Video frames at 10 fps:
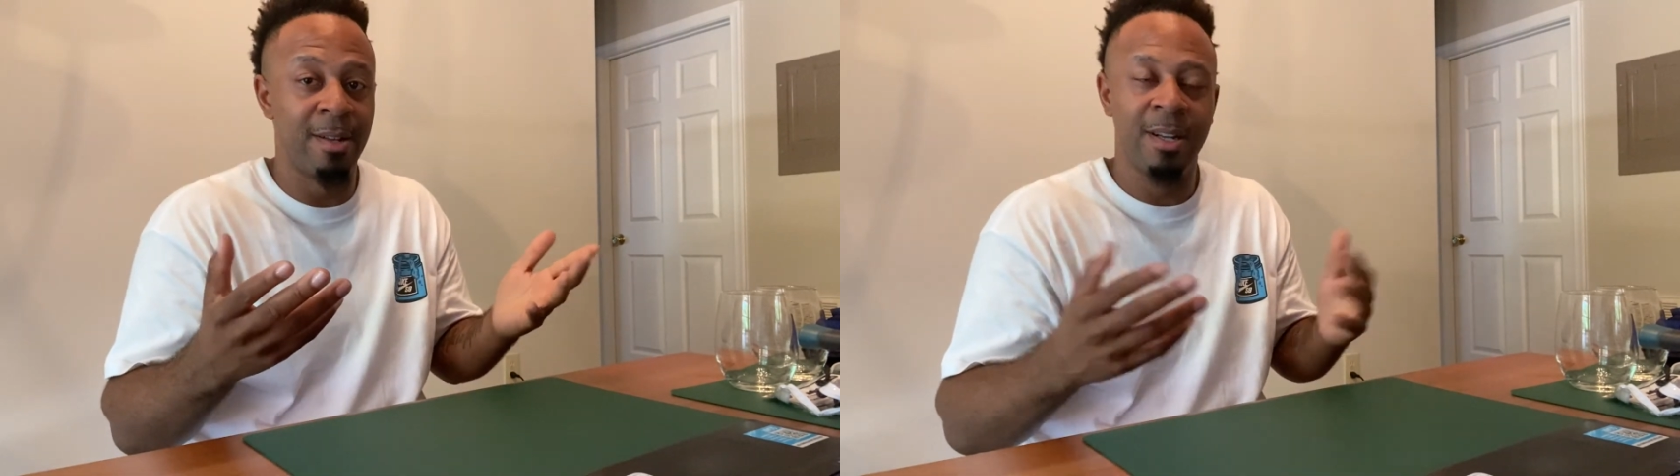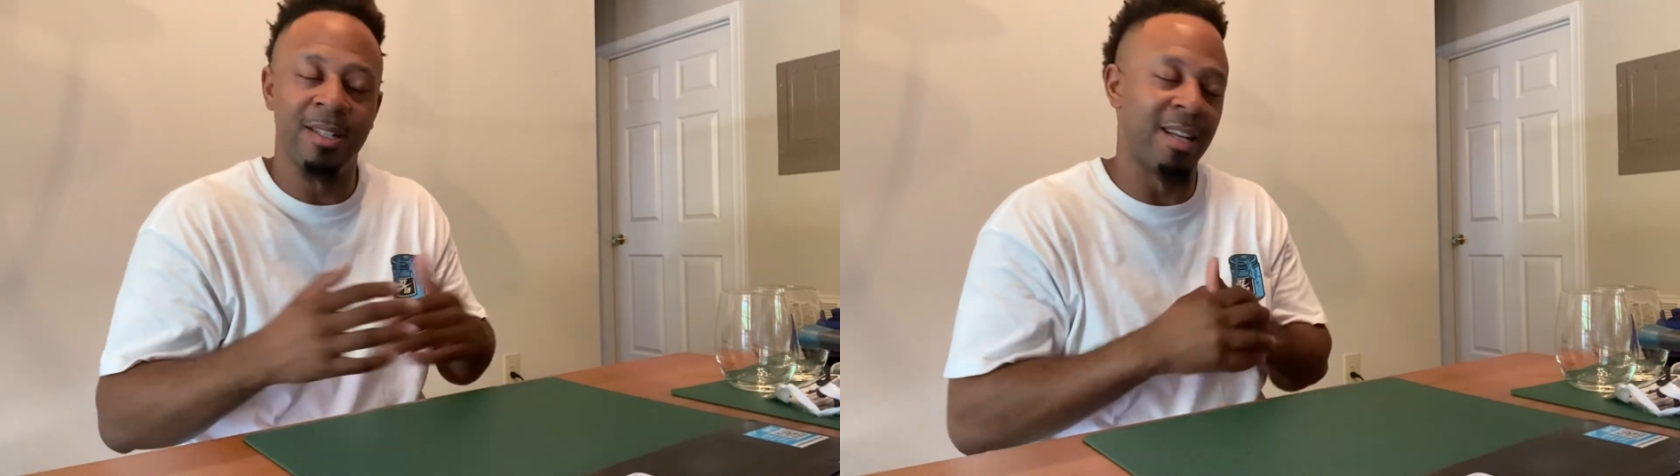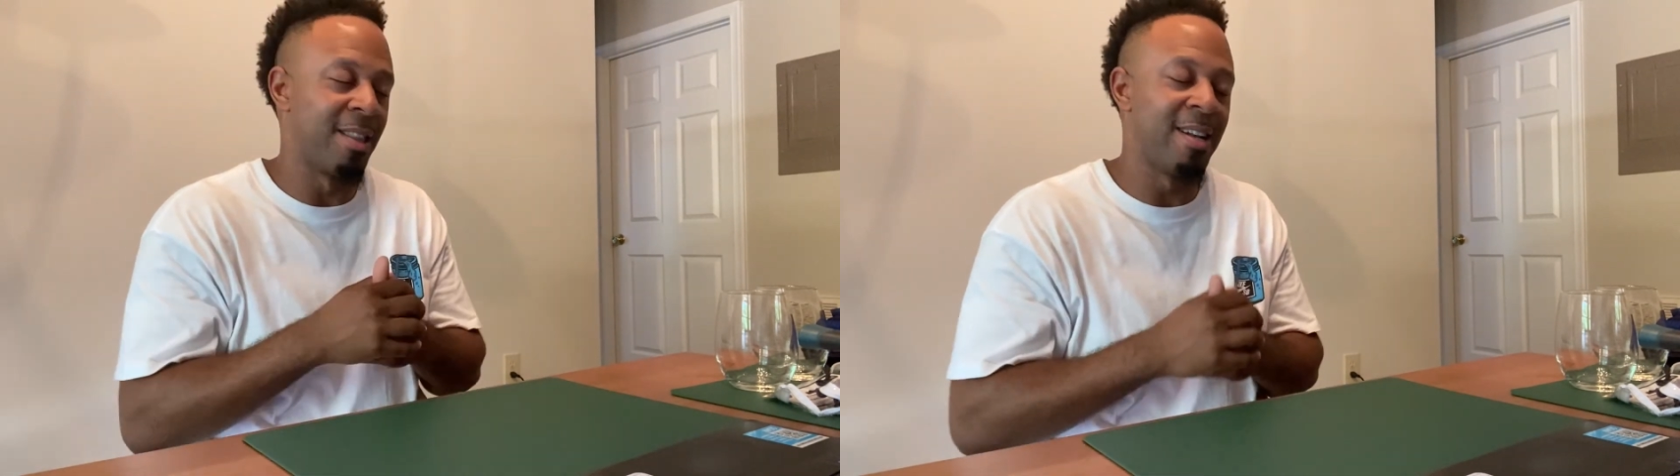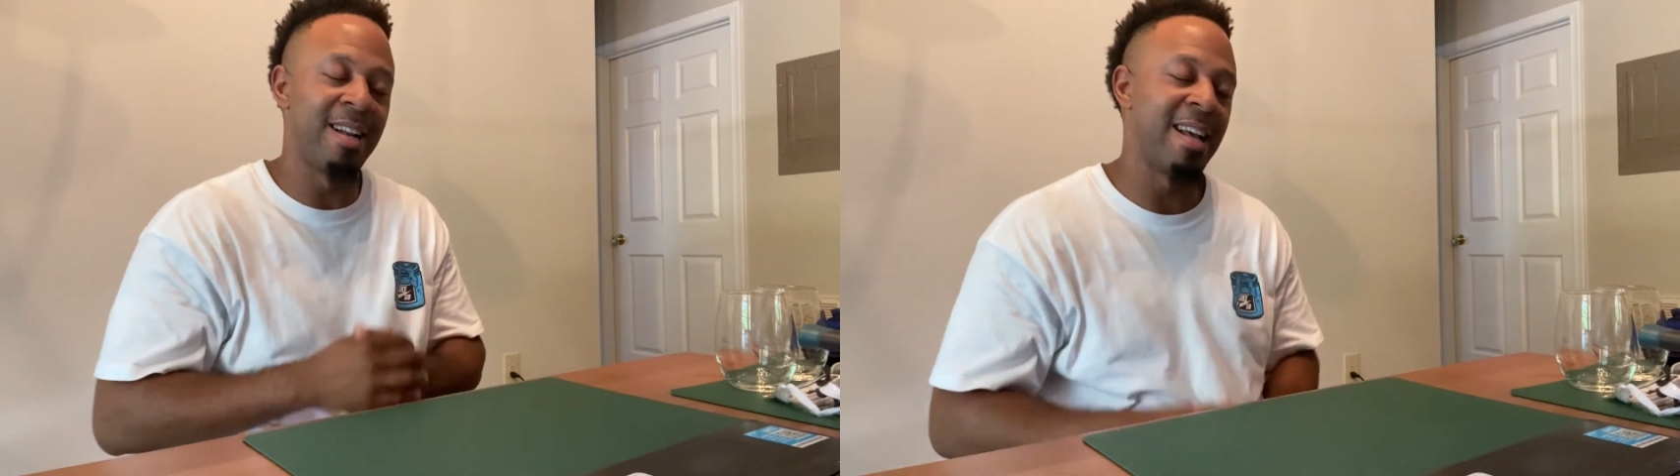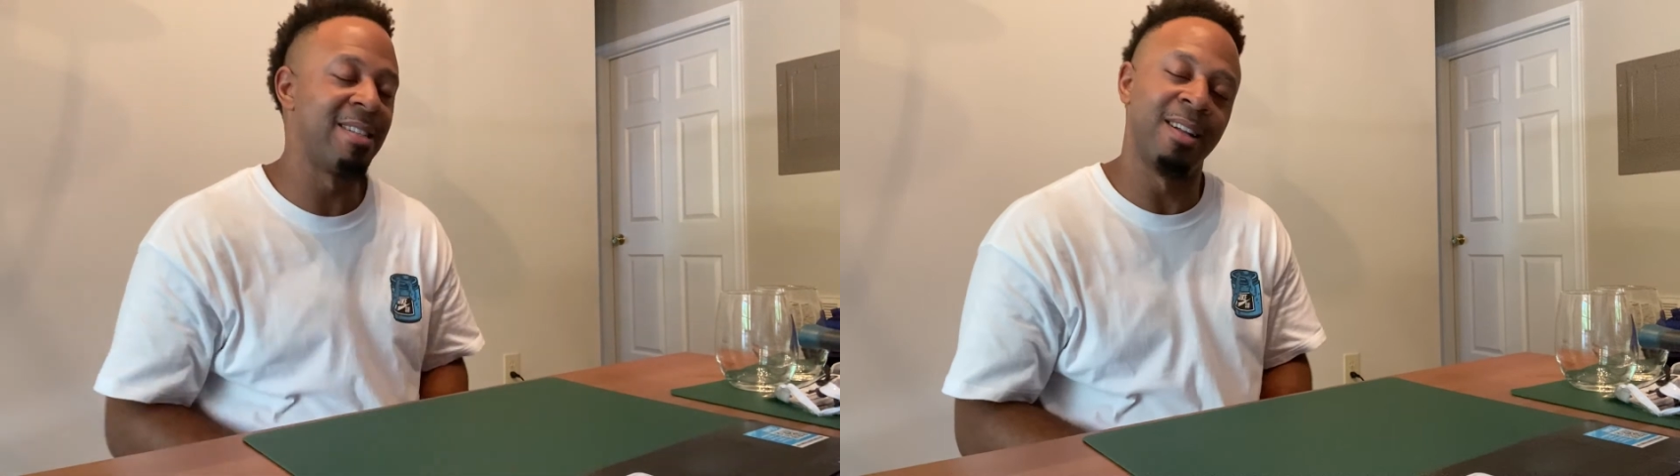Because other than
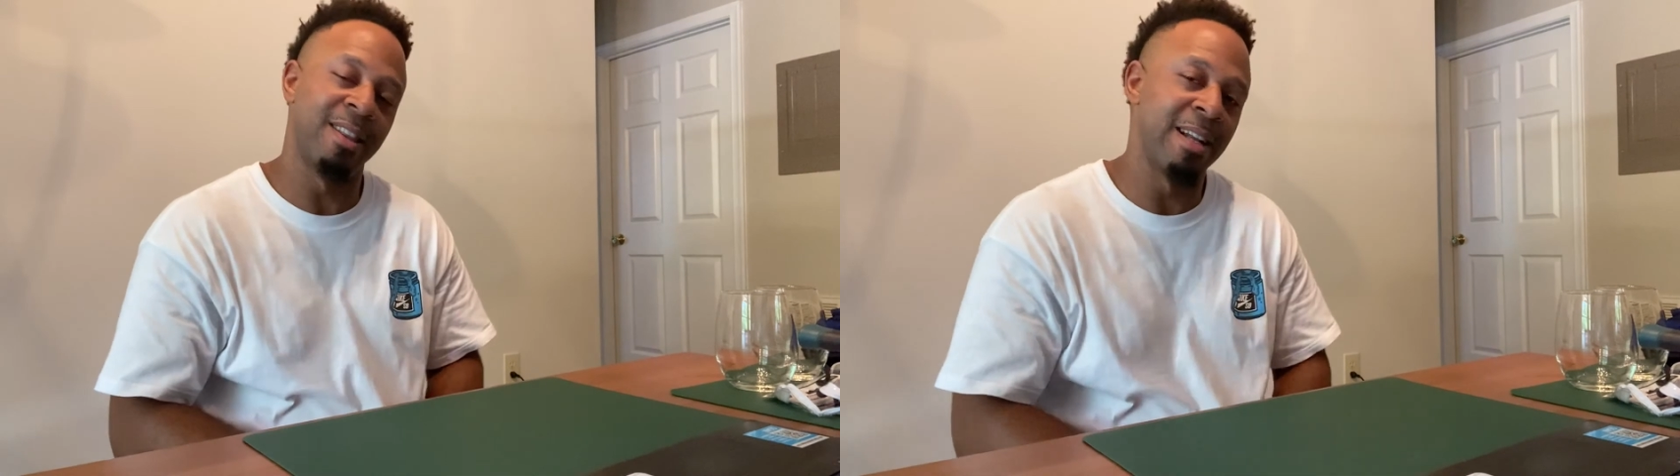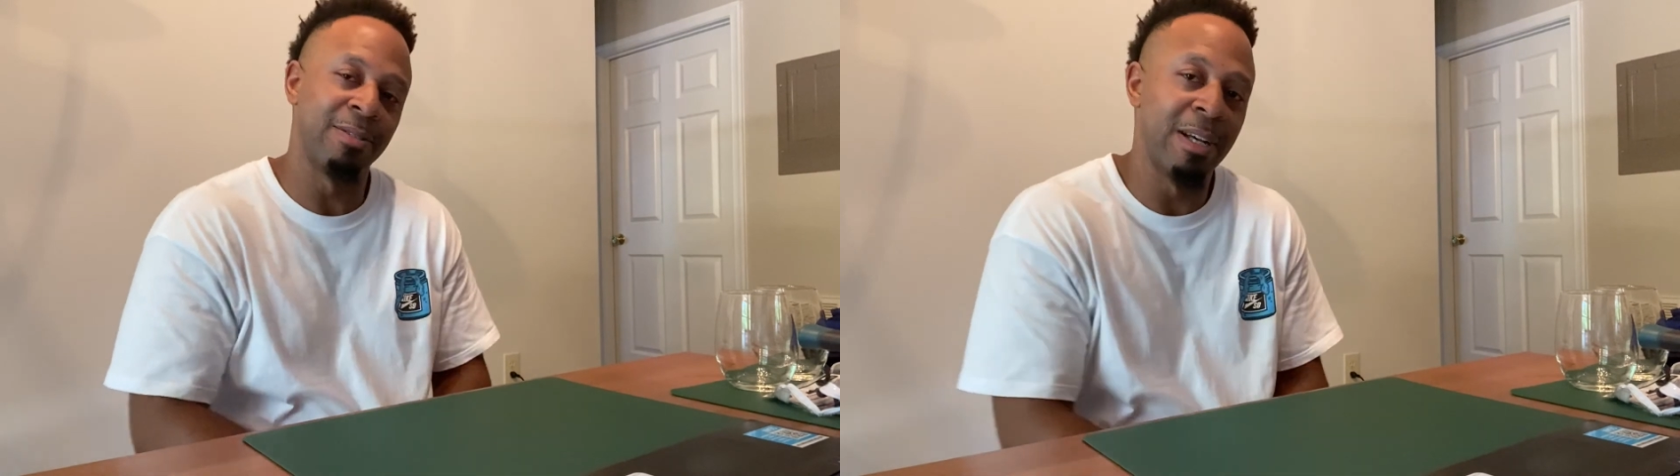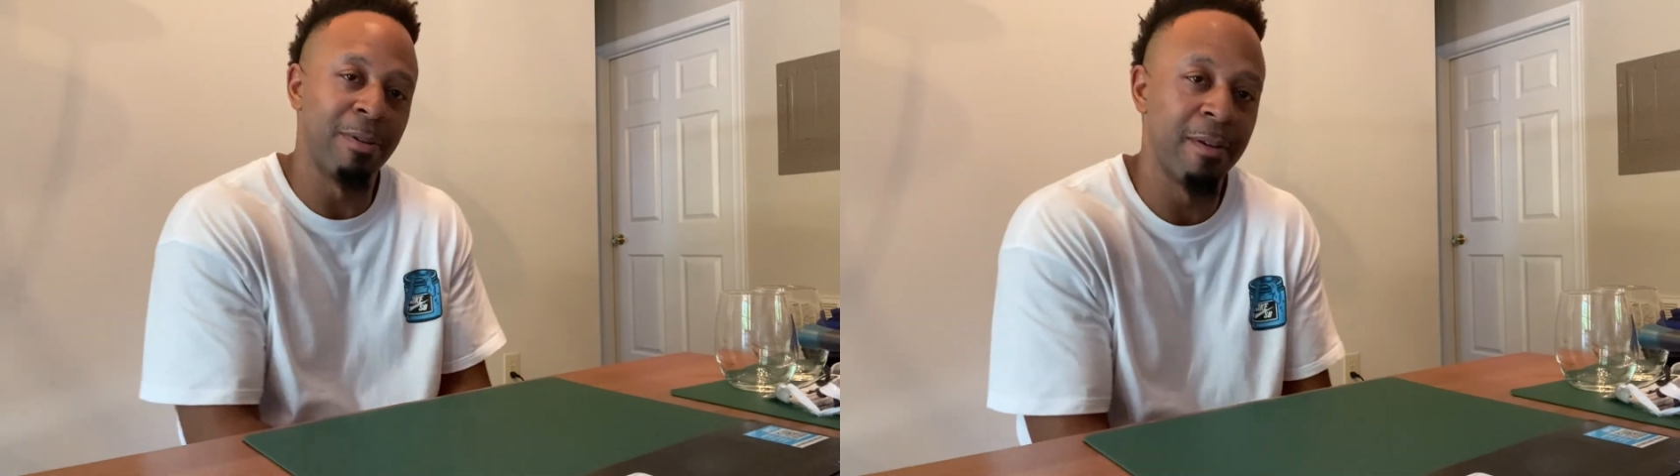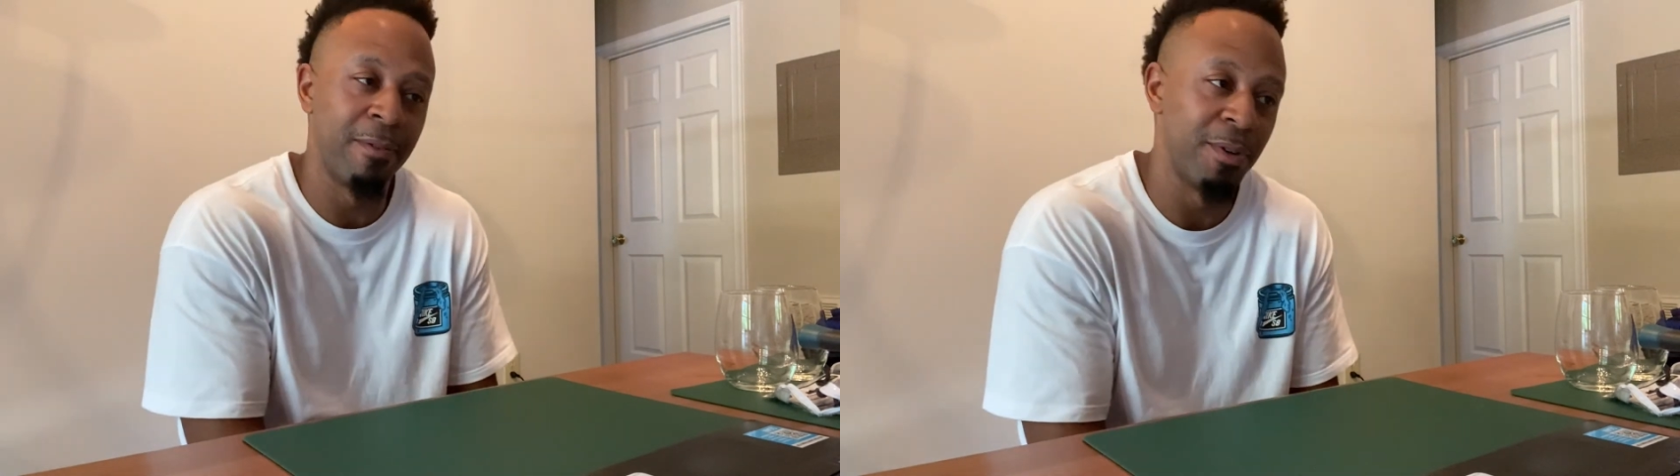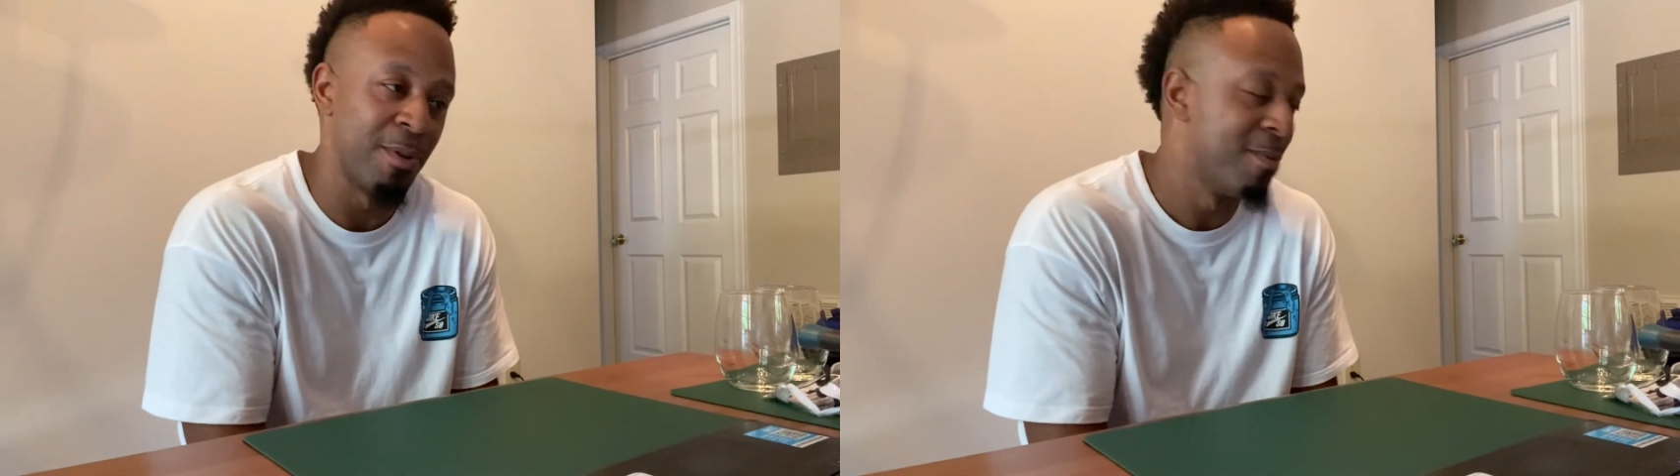that, it's nothing else out here for you.